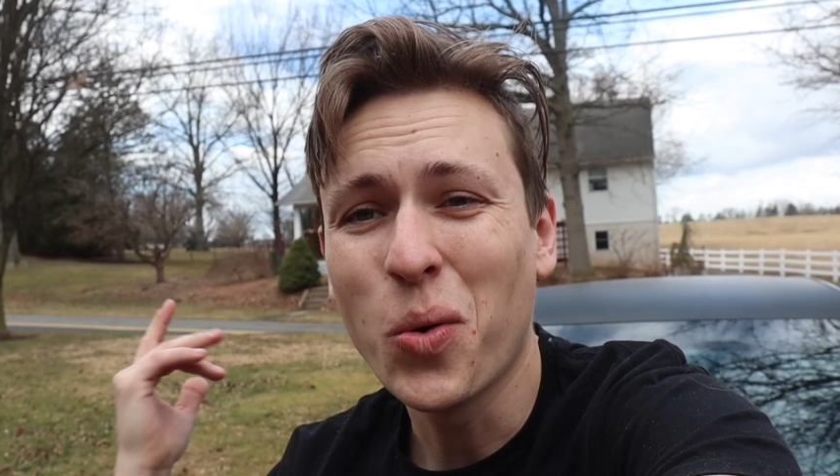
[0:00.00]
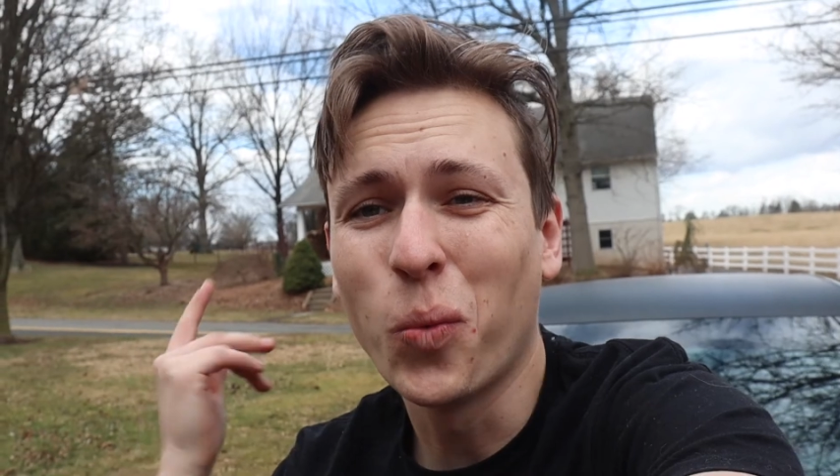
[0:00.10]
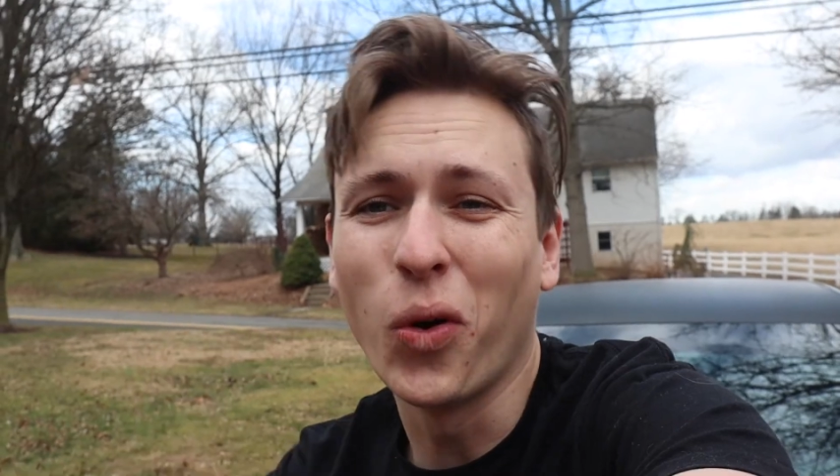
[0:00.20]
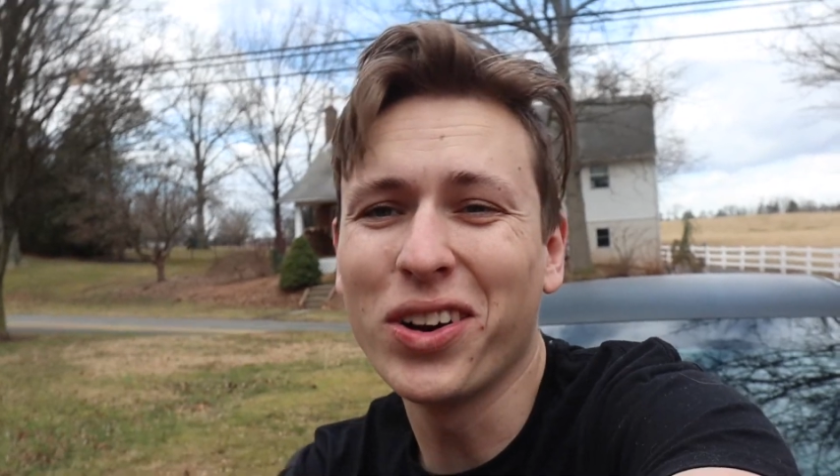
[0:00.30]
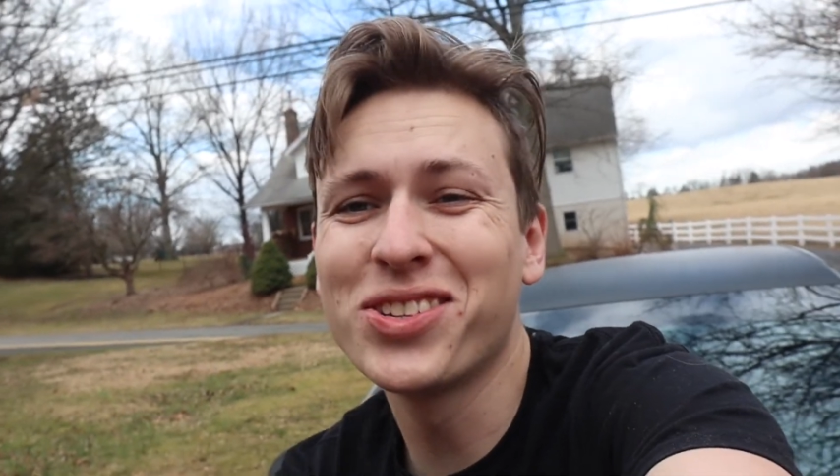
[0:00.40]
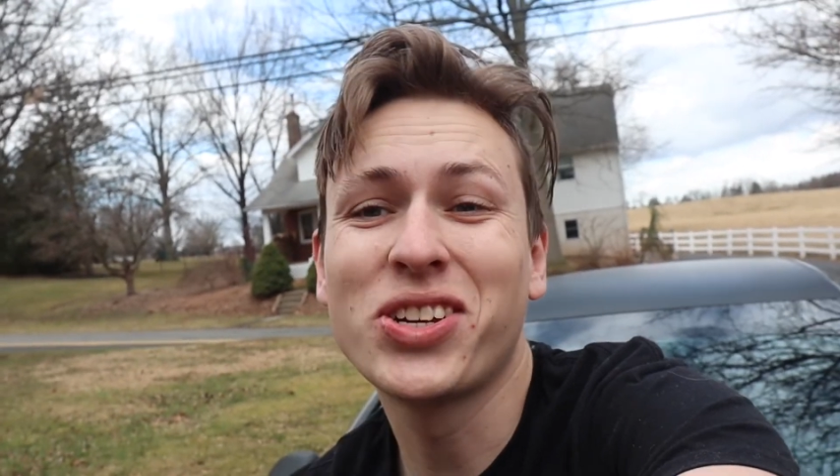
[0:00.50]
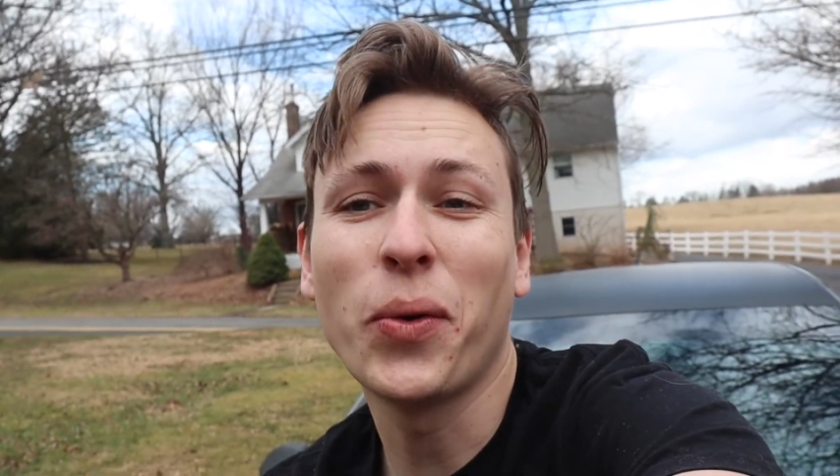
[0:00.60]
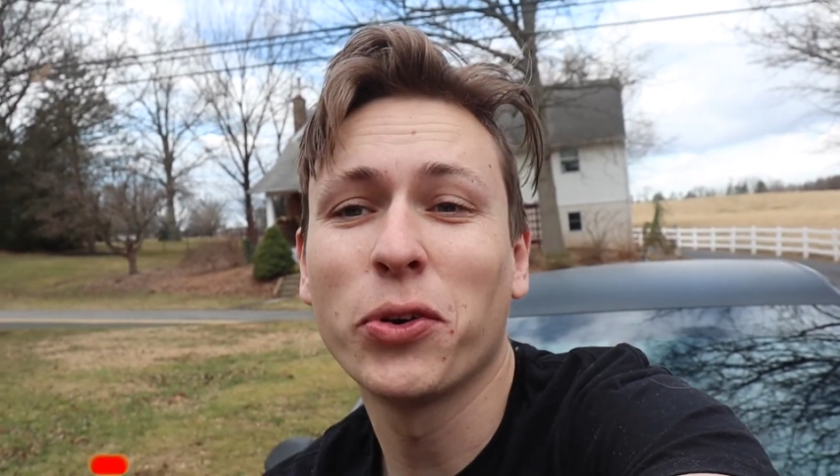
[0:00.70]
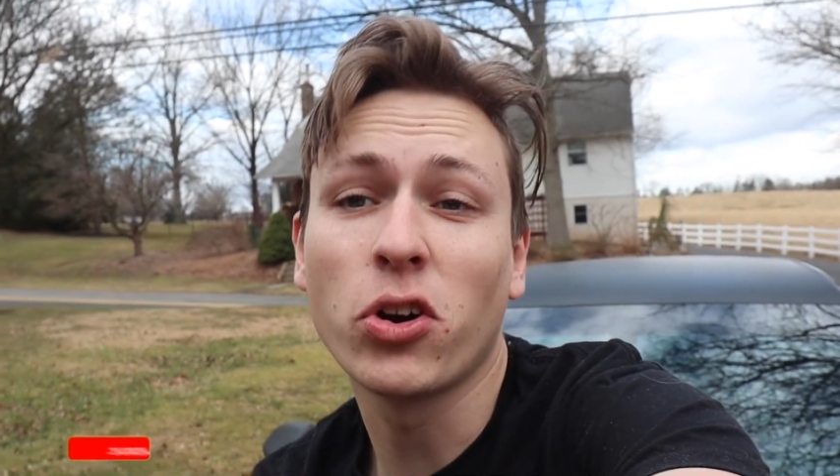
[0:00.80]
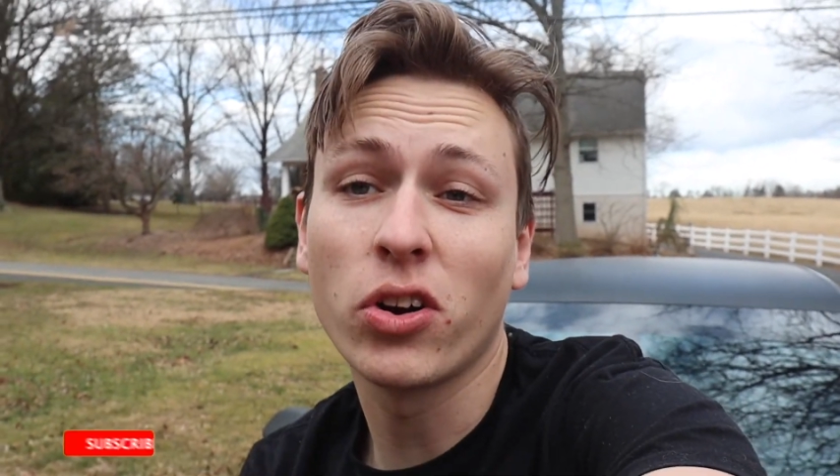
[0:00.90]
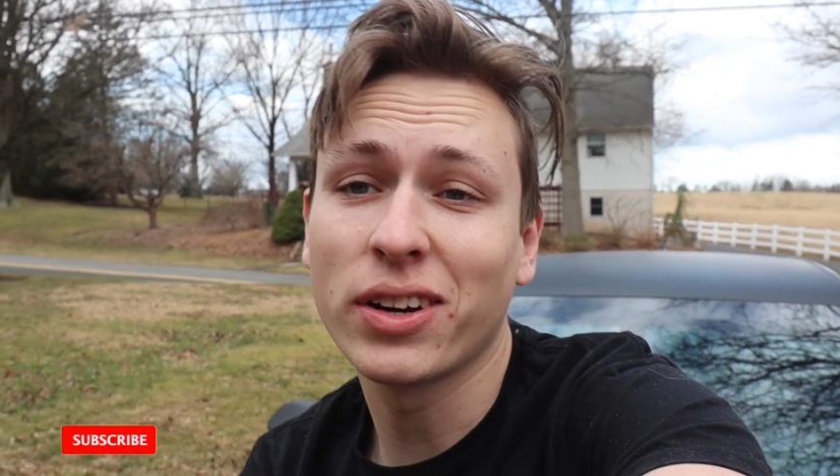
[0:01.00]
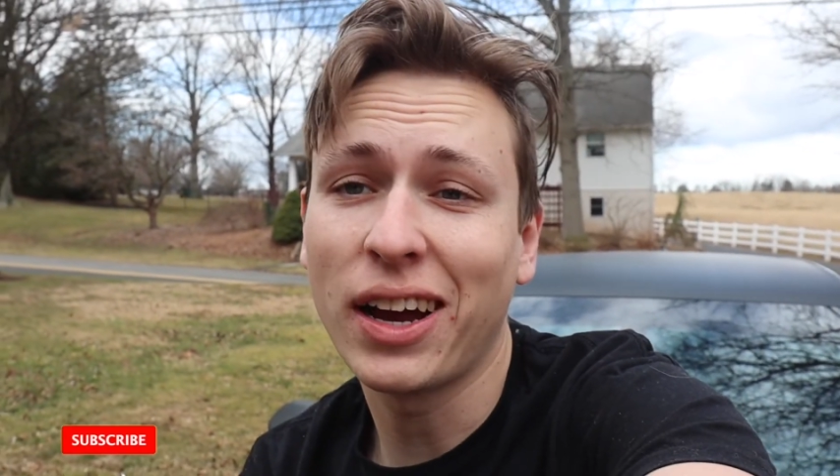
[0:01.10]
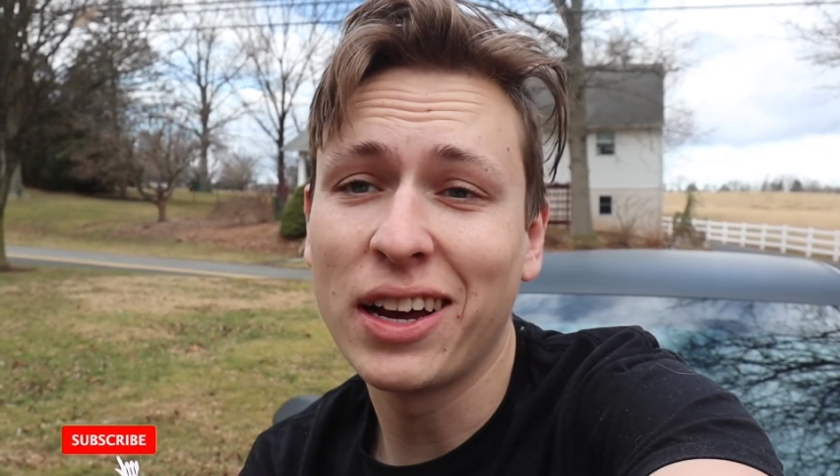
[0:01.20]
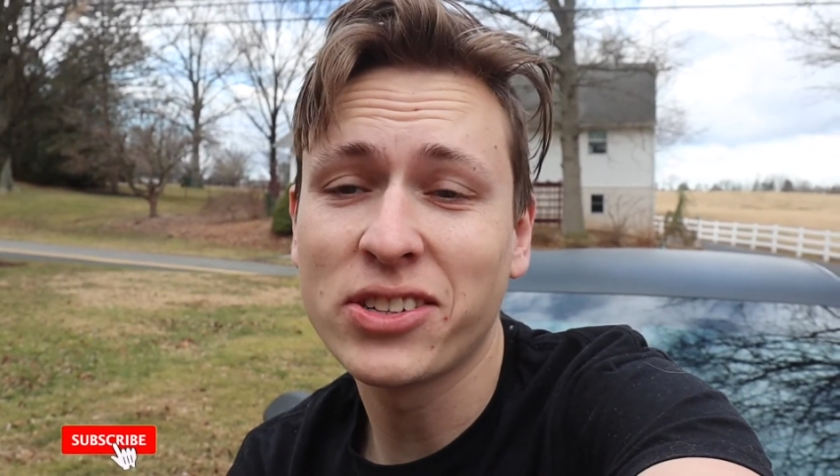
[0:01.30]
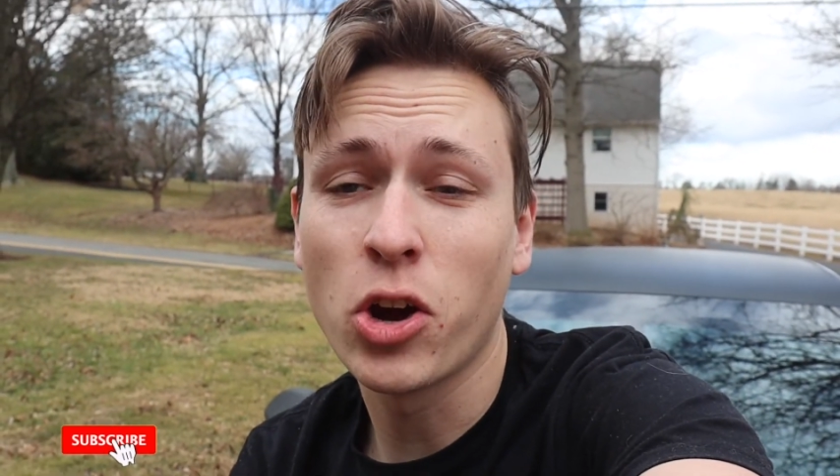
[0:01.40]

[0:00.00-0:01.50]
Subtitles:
What is going on, guys?